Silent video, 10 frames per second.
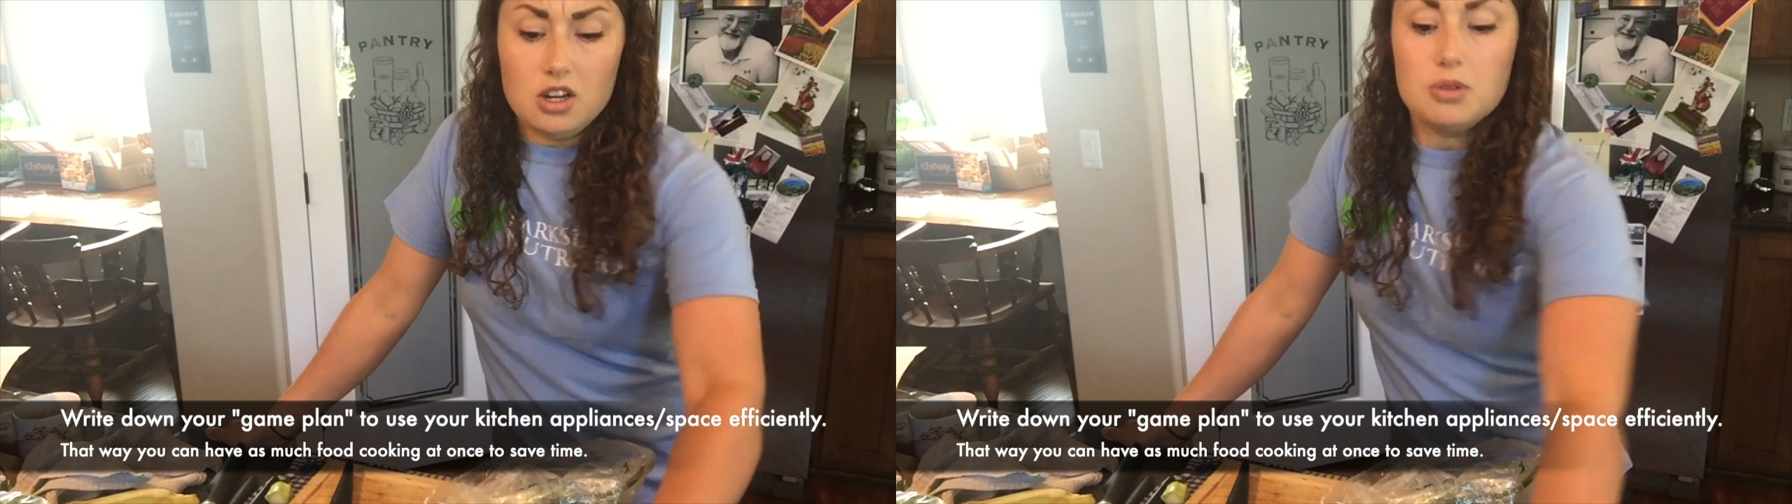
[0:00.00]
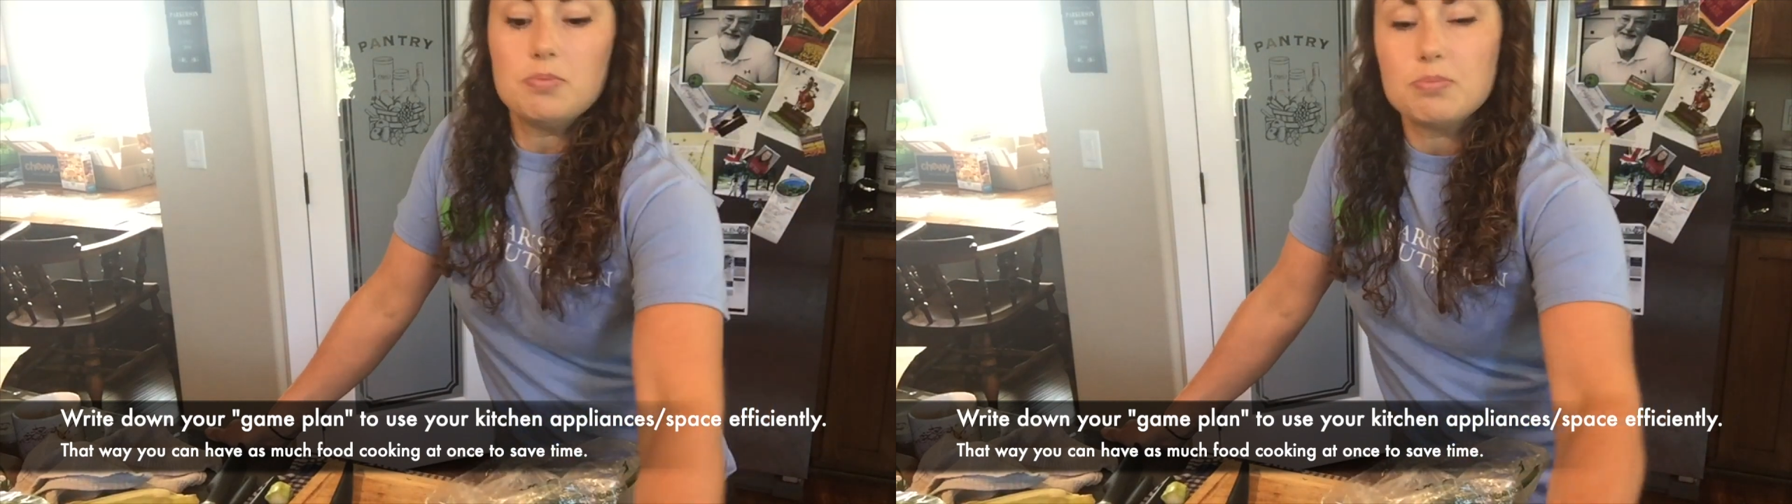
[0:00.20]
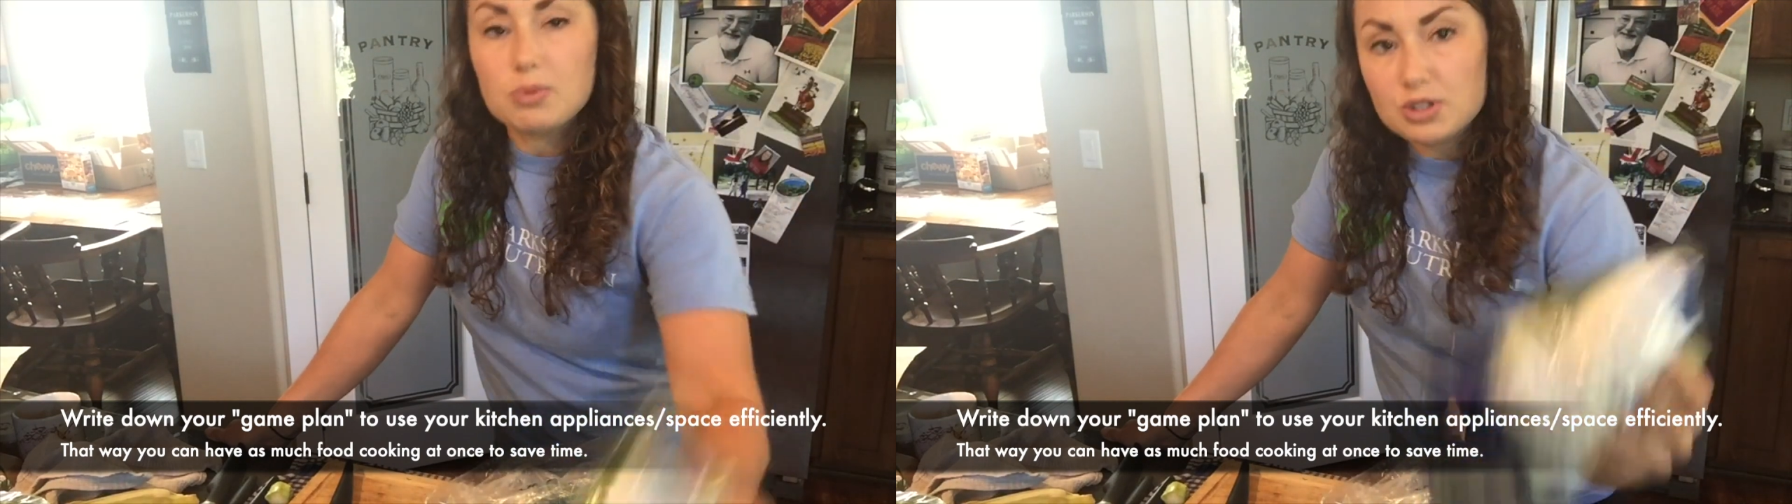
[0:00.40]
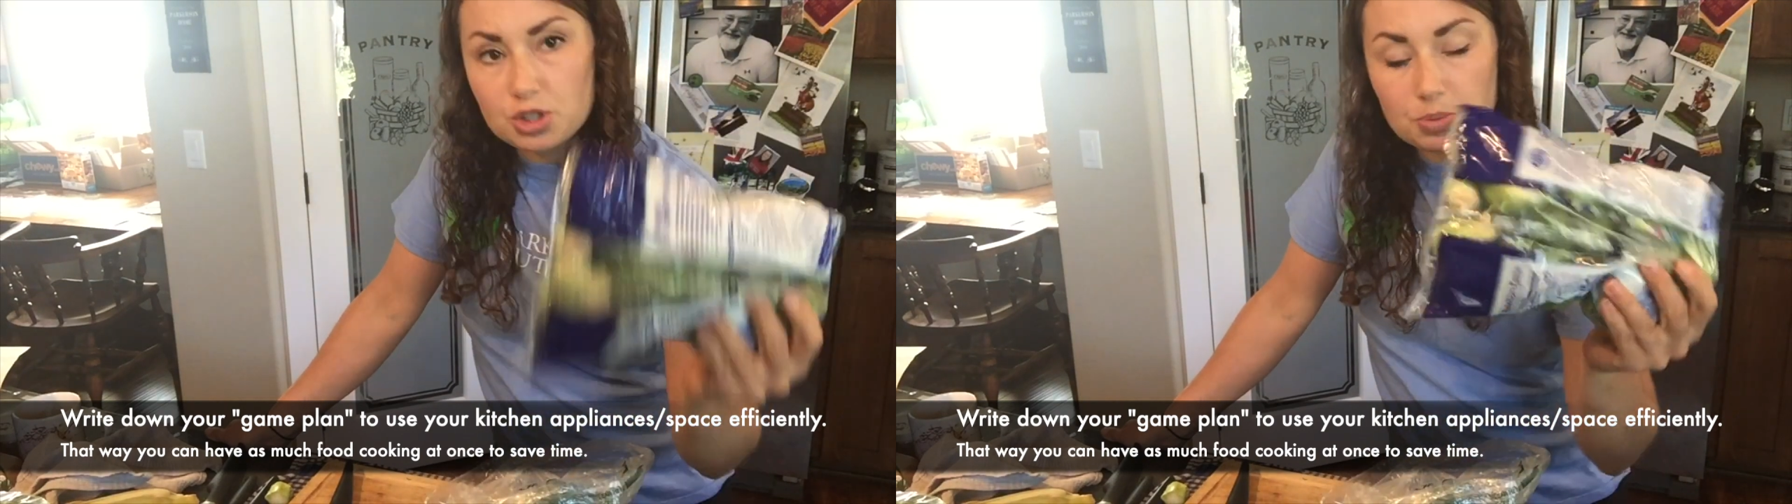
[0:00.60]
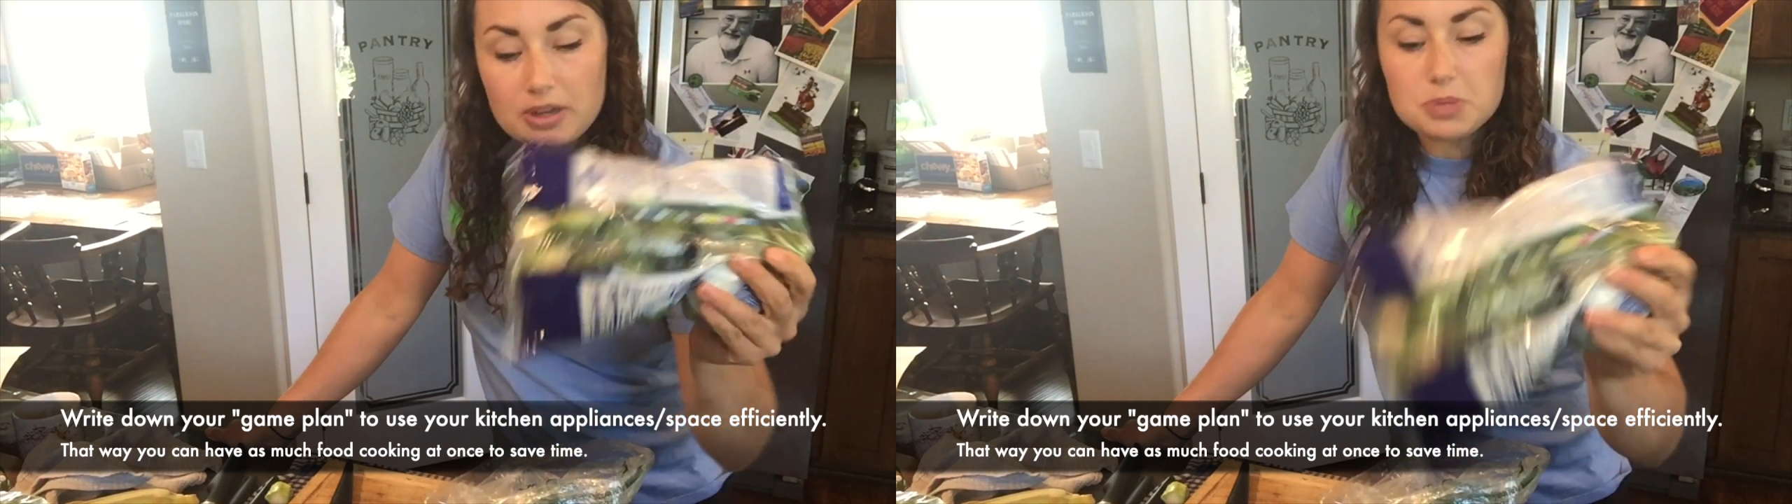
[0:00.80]

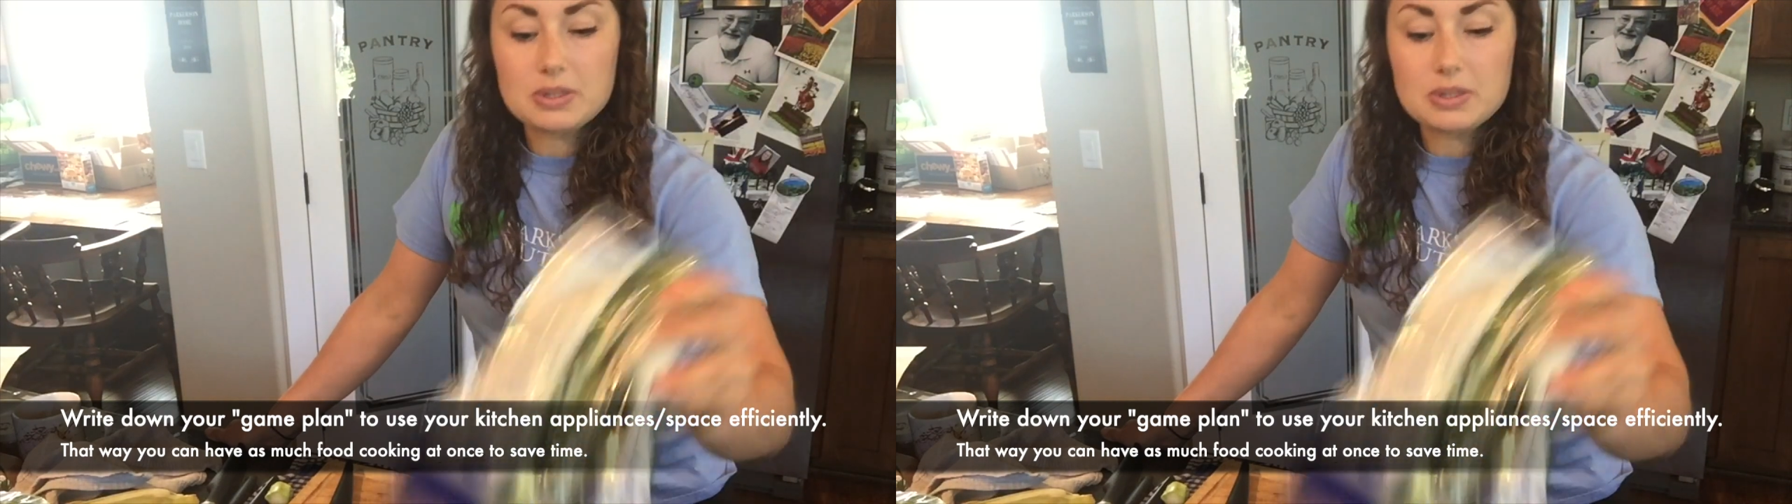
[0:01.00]
Brussels sprouts,